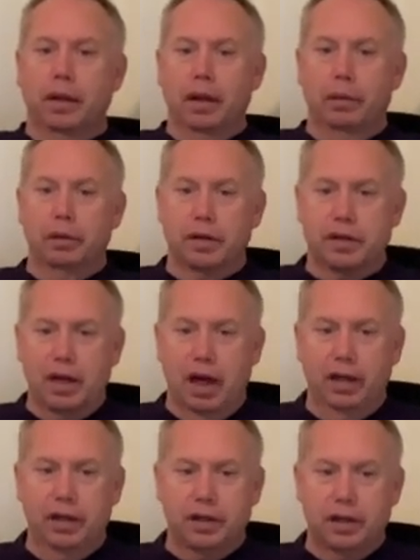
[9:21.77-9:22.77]
They were
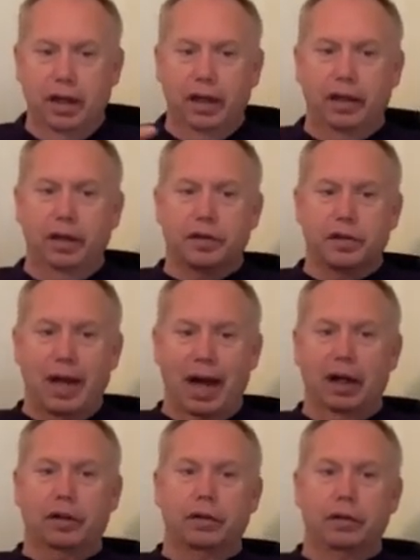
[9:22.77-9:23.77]
astonished at his
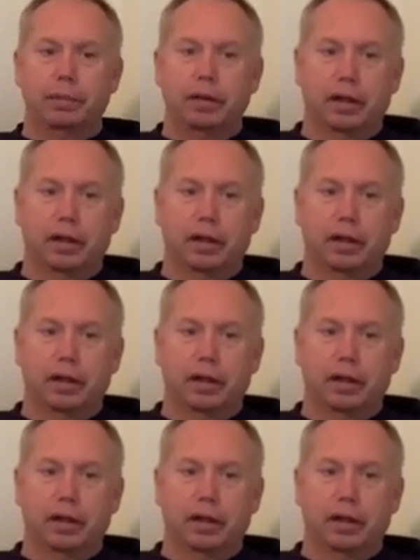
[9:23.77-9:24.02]
doctrine